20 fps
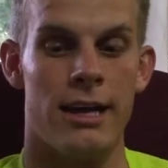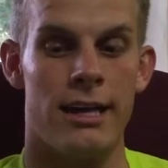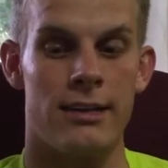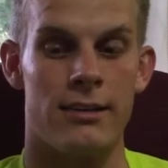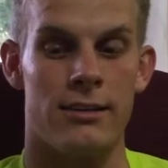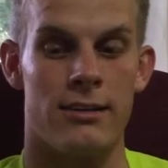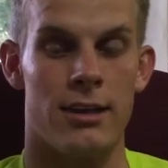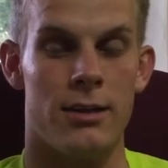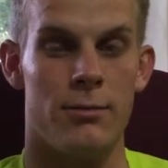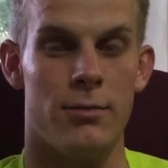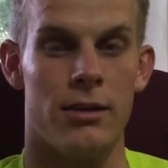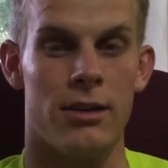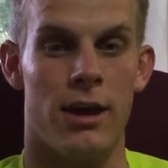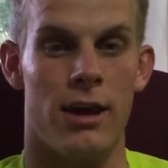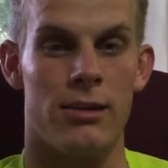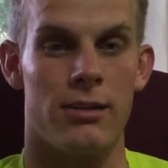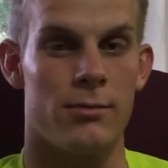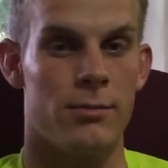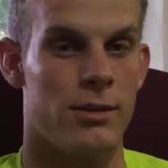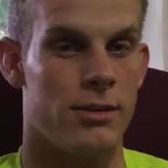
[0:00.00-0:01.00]
and just keep being the
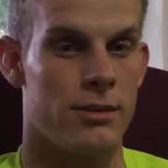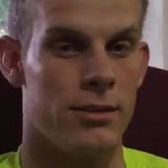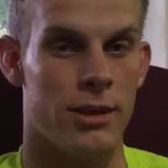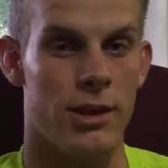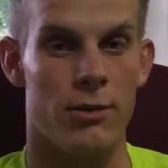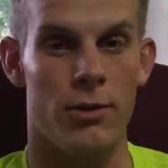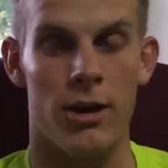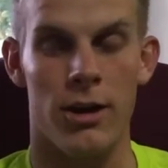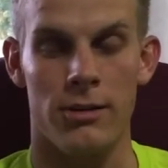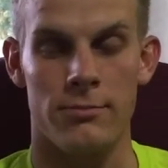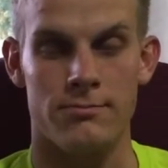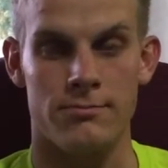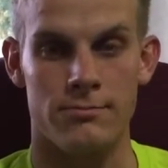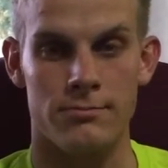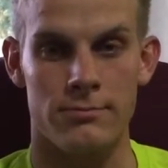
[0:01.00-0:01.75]
awesome missionary you are.